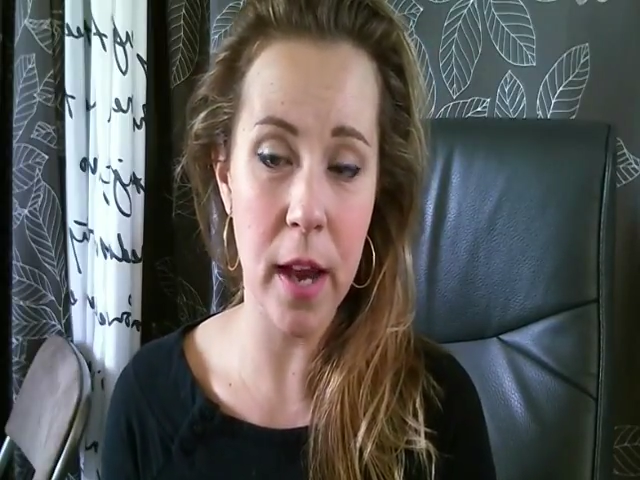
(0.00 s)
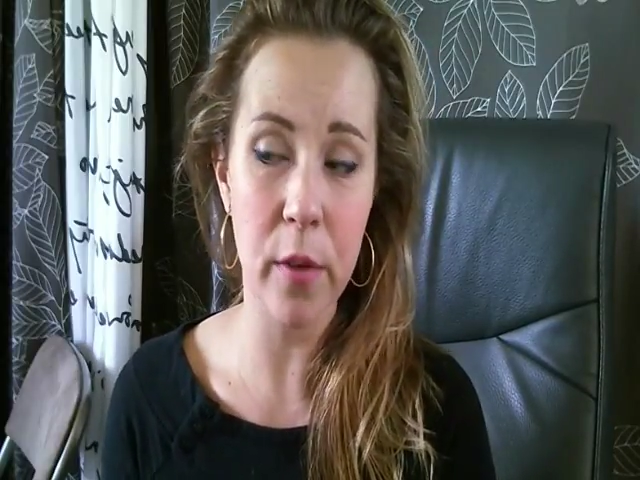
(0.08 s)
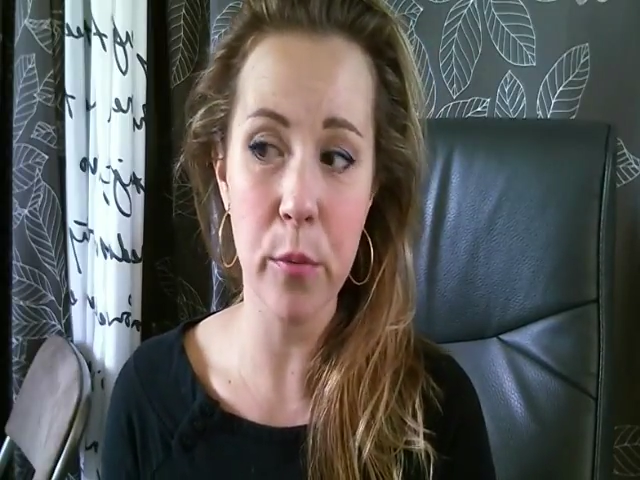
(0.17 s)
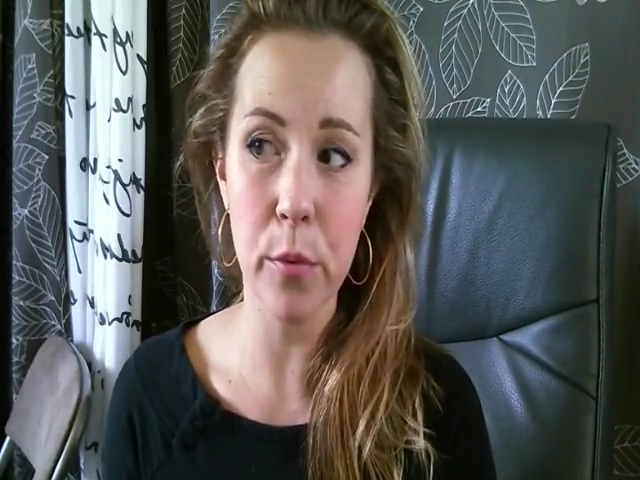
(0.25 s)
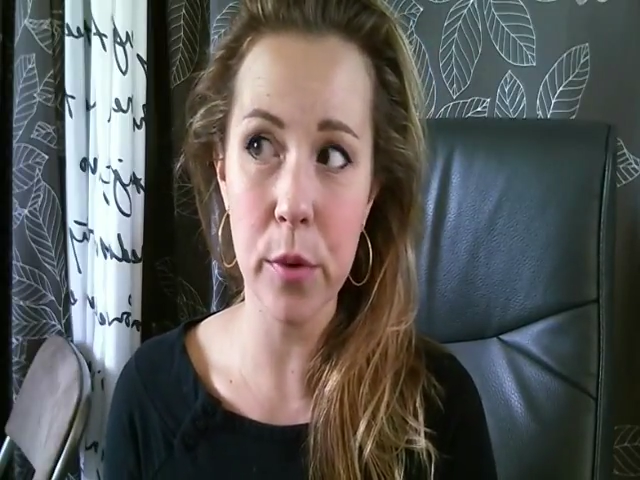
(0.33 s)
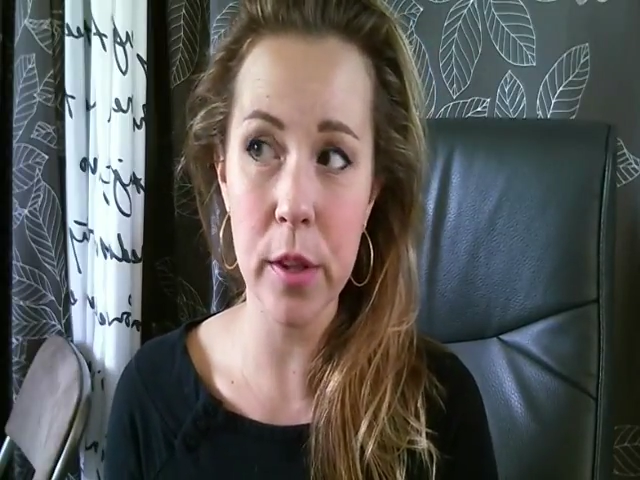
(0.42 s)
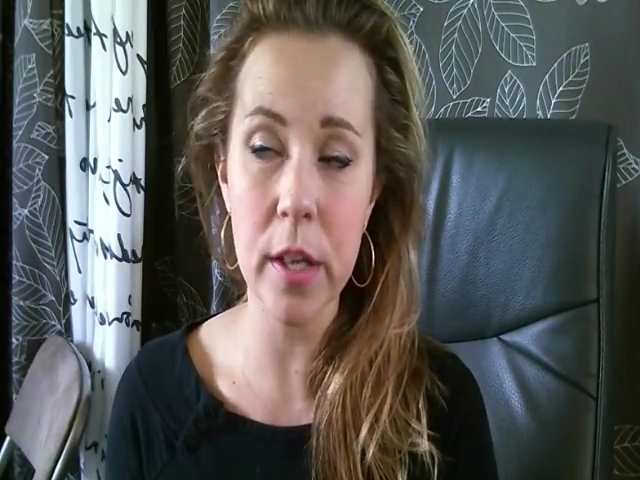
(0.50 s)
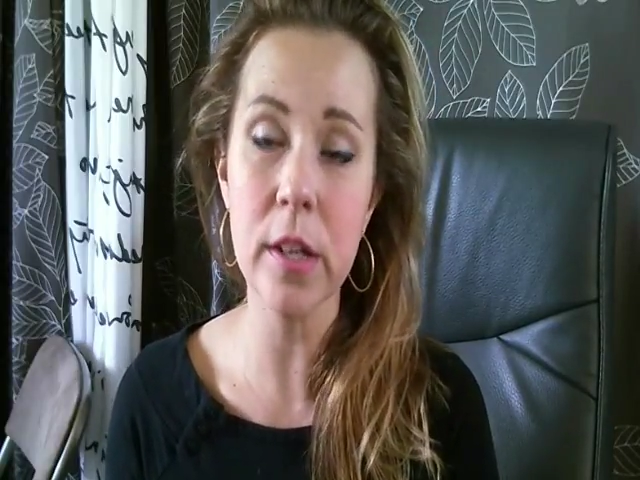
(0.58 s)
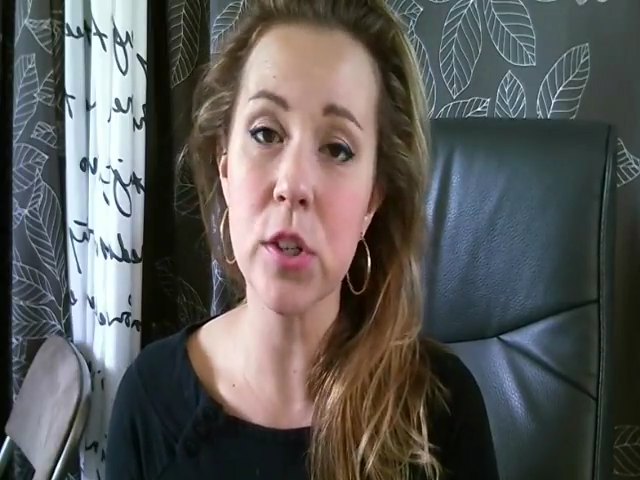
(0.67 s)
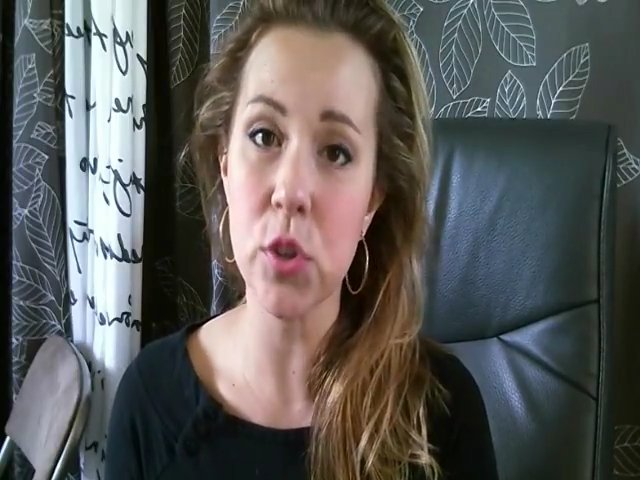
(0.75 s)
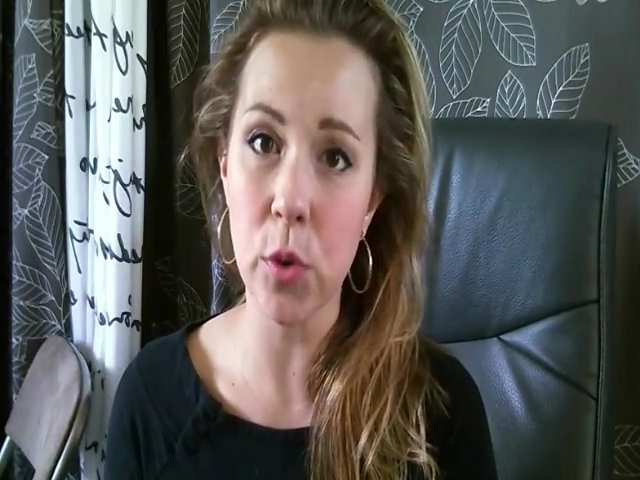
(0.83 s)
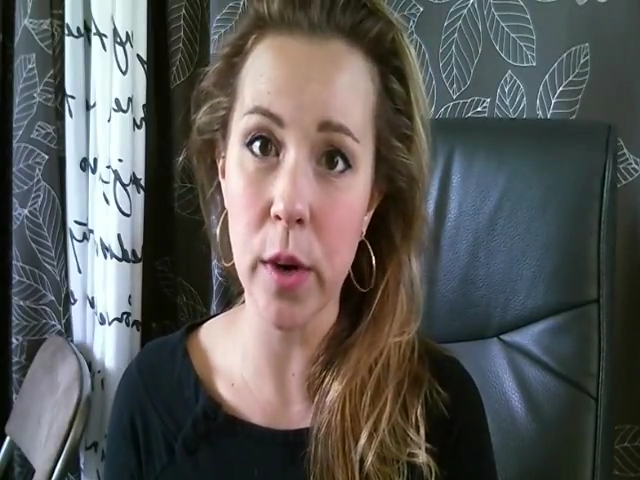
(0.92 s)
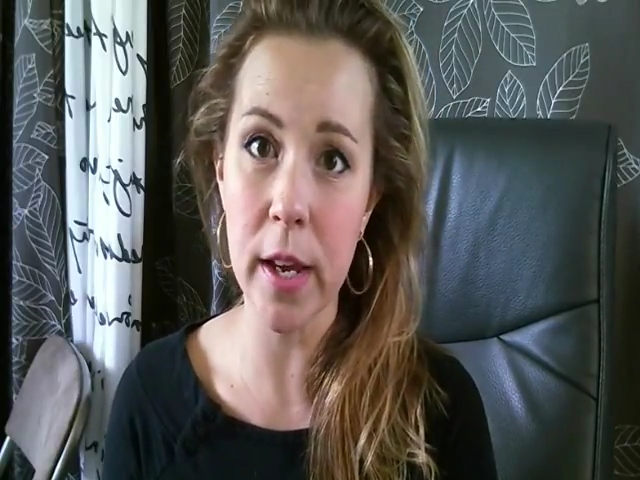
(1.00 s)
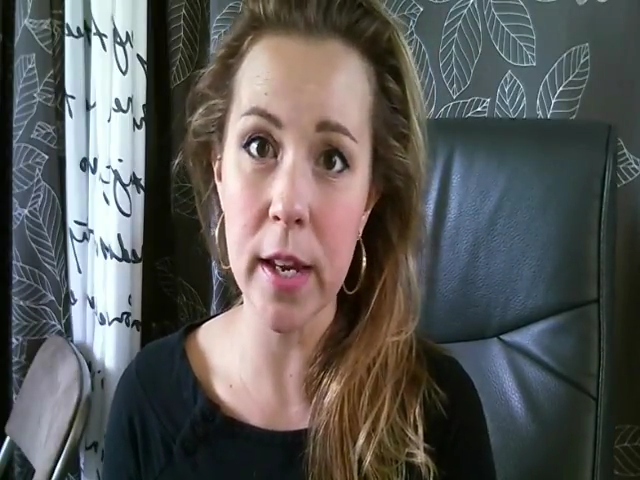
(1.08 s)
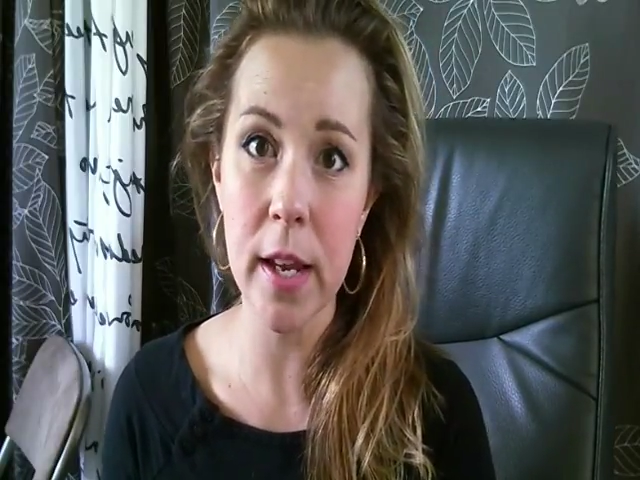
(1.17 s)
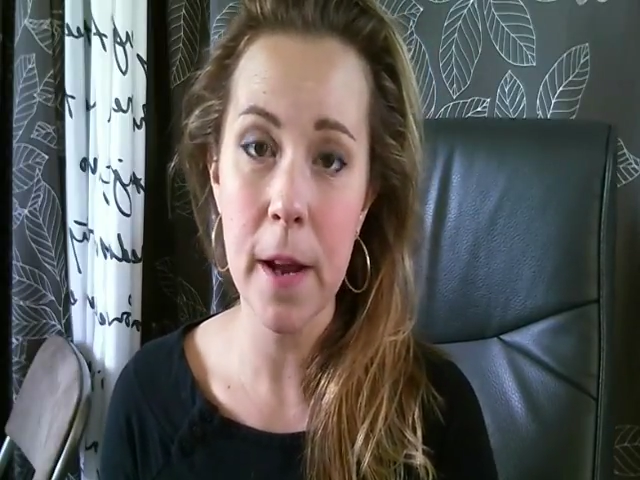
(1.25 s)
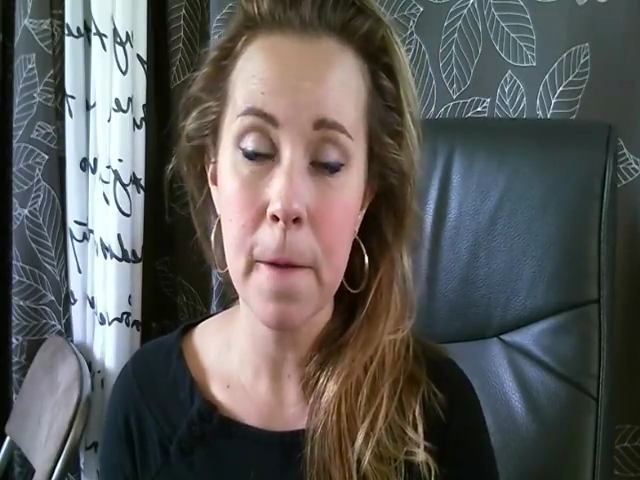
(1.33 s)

I really enjoyed.